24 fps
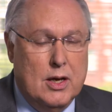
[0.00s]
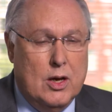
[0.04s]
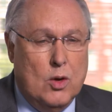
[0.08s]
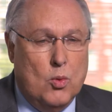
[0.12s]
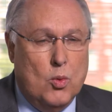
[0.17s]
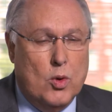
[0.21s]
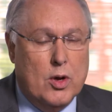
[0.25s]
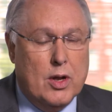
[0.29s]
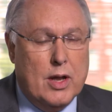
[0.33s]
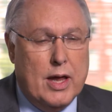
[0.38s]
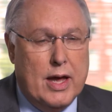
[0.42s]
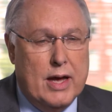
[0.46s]

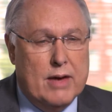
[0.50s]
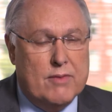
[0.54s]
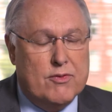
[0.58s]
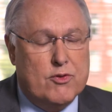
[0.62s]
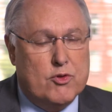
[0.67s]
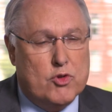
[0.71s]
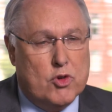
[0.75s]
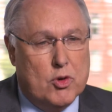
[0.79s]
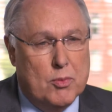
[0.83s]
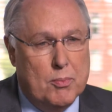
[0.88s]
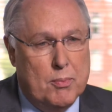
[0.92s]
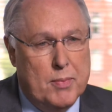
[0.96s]
will
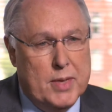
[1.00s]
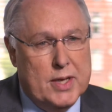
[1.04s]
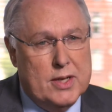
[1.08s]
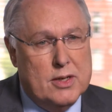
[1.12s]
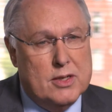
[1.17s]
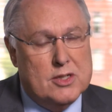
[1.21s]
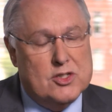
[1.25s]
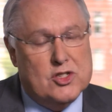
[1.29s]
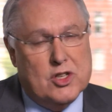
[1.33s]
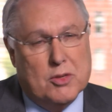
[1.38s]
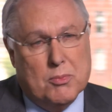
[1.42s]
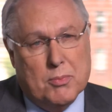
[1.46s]
have
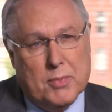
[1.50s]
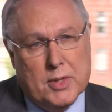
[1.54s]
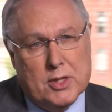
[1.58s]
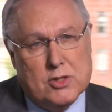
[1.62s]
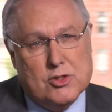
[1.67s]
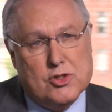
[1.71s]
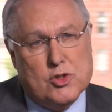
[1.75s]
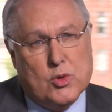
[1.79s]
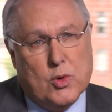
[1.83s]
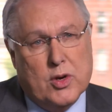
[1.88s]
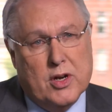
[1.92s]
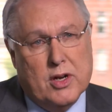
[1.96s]
tremendous
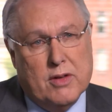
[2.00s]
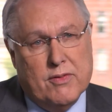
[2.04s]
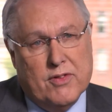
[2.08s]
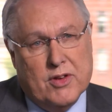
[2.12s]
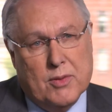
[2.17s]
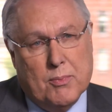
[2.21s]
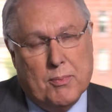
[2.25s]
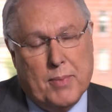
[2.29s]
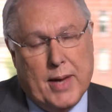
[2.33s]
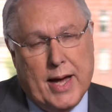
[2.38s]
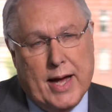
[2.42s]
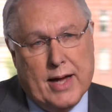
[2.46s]
administrative
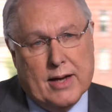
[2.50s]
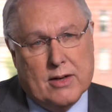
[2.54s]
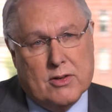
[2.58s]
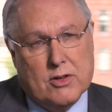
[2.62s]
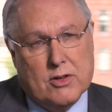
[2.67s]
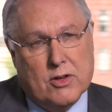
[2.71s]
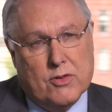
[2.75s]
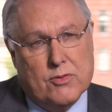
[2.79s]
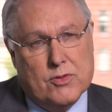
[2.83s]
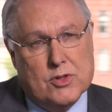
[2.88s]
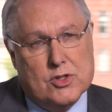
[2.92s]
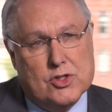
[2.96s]
impact
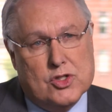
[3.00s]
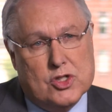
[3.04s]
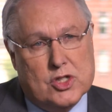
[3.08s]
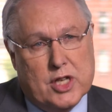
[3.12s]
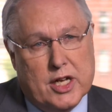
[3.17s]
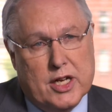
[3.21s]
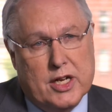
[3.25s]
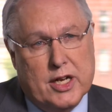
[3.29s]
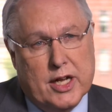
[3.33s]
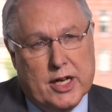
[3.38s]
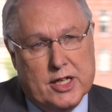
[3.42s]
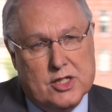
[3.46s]
on the
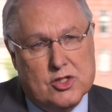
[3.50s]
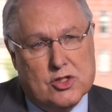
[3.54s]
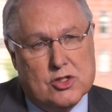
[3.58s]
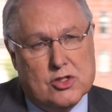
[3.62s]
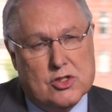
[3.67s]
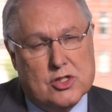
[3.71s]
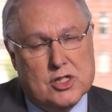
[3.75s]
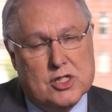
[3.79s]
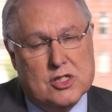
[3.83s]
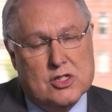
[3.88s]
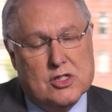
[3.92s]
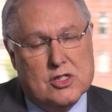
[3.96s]
state
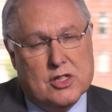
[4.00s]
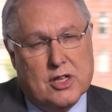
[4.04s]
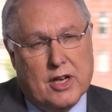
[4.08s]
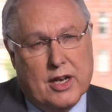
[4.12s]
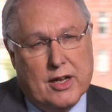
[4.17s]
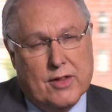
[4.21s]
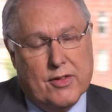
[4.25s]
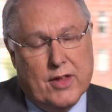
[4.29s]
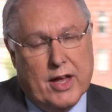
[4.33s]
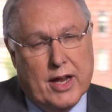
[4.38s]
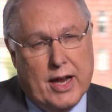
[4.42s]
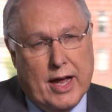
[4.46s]
agencies
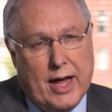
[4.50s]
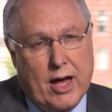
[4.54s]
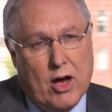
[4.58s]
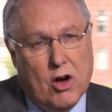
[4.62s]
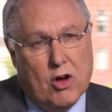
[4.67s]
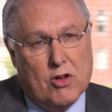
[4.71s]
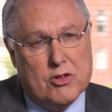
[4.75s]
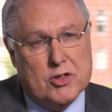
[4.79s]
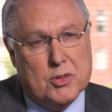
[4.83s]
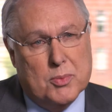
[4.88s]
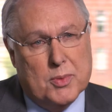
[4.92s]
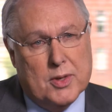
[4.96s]
that
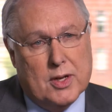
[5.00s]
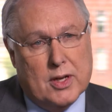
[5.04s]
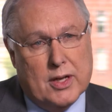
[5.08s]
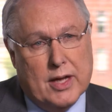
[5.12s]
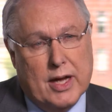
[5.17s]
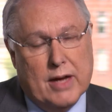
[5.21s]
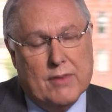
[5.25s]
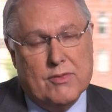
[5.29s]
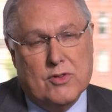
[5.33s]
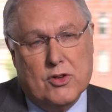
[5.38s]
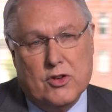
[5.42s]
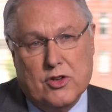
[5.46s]
ultimately
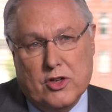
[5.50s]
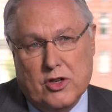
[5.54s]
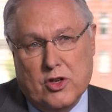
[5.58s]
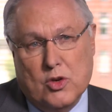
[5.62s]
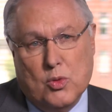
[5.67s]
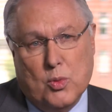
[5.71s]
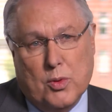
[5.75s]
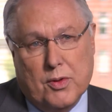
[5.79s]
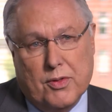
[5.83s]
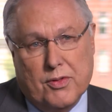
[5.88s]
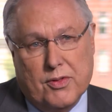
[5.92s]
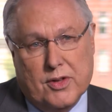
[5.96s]
have to deal with